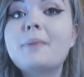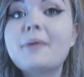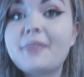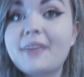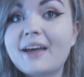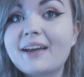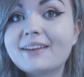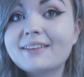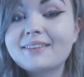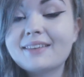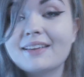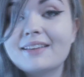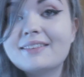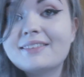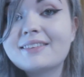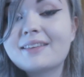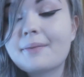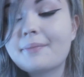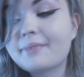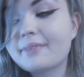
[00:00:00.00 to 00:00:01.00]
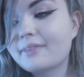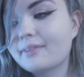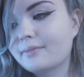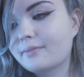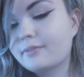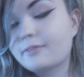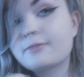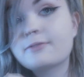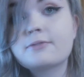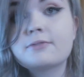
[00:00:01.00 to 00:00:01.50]
that is, it's something
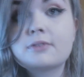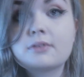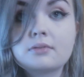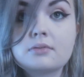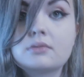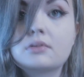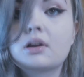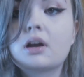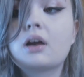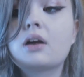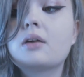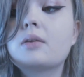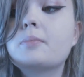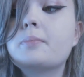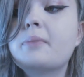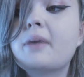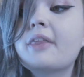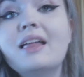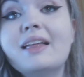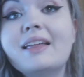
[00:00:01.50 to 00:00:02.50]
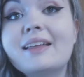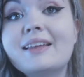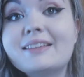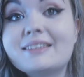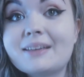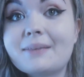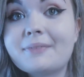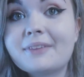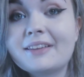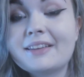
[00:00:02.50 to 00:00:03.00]

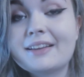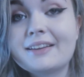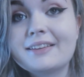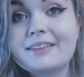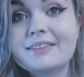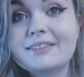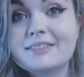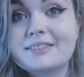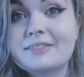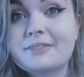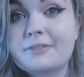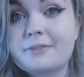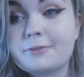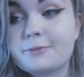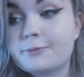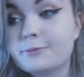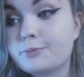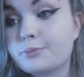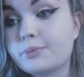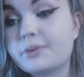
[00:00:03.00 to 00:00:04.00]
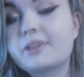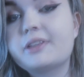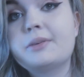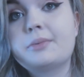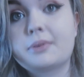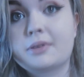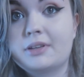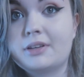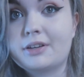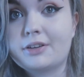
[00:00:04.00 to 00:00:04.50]
that is really,
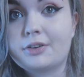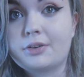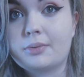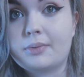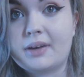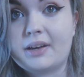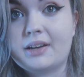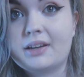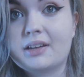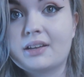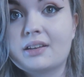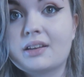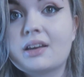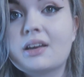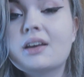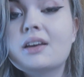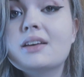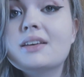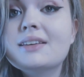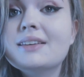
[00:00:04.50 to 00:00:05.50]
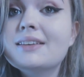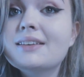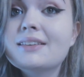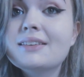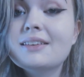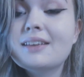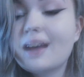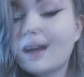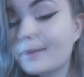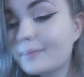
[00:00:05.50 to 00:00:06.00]
really underrated.
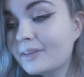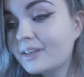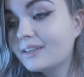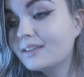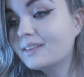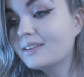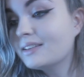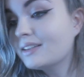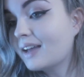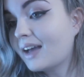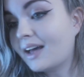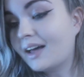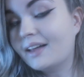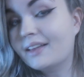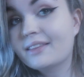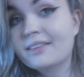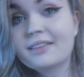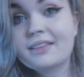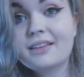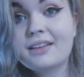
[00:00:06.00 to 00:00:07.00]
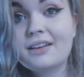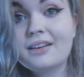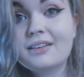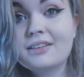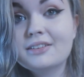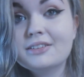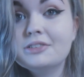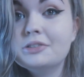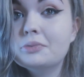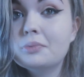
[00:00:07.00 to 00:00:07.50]
I mean, yeah,
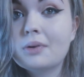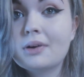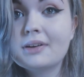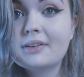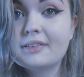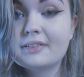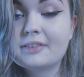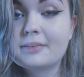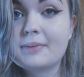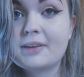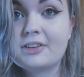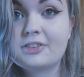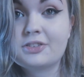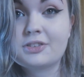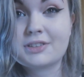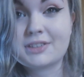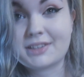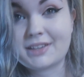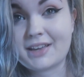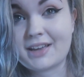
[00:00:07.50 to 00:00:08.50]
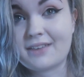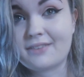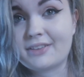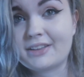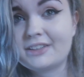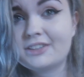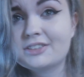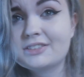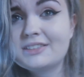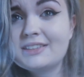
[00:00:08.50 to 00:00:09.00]
you want to make sure that they have like
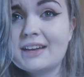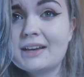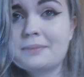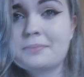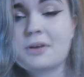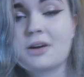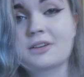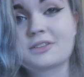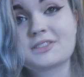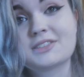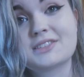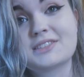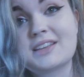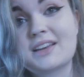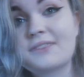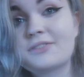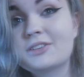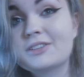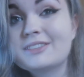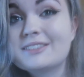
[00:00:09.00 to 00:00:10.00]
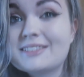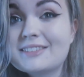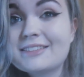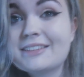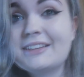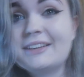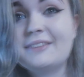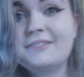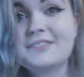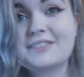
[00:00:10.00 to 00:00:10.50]
good deck boxes, they have good
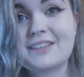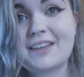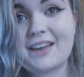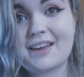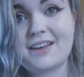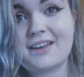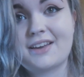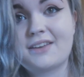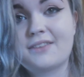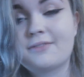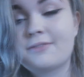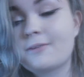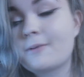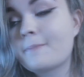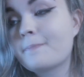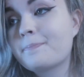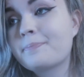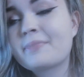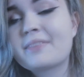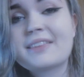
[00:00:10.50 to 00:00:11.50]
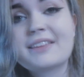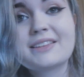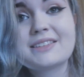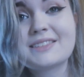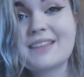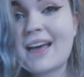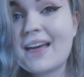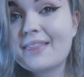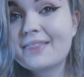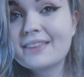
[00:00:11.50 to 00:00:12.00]
sleeves, they have this,
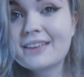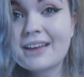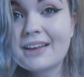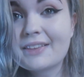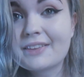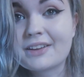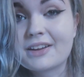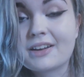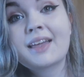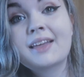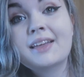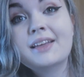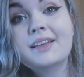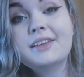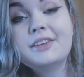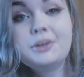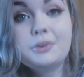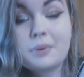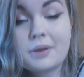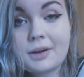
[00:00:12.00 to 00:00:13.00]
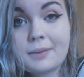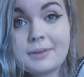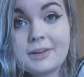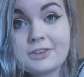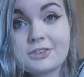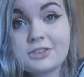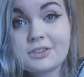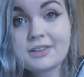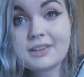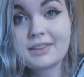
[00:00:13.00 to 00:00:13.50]
that, and the other. You want to make sure
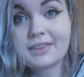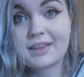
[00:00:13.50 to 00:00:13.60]
that they